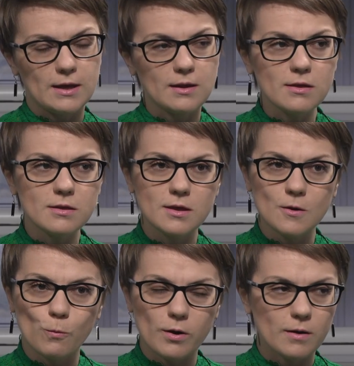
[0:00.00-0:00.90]
Another
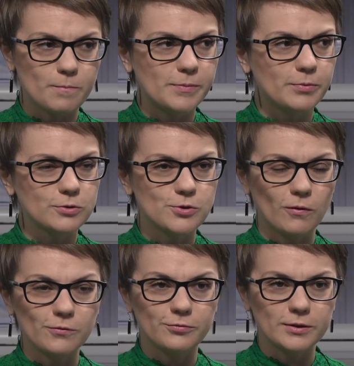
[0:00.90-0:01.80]
thing where people
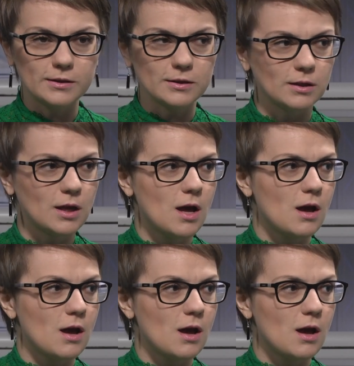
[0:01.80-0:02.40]
don't feel